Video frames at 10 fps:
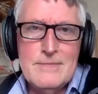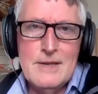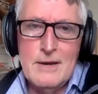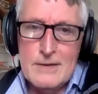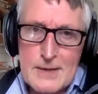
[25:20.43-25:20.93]

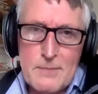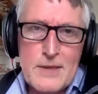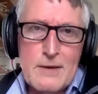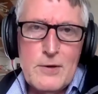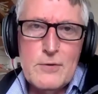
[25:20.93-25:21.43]
is
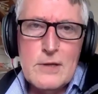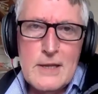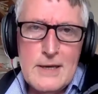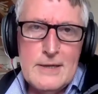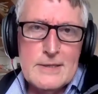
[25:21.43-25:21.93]
something we all
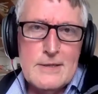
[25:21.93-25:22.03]
learn as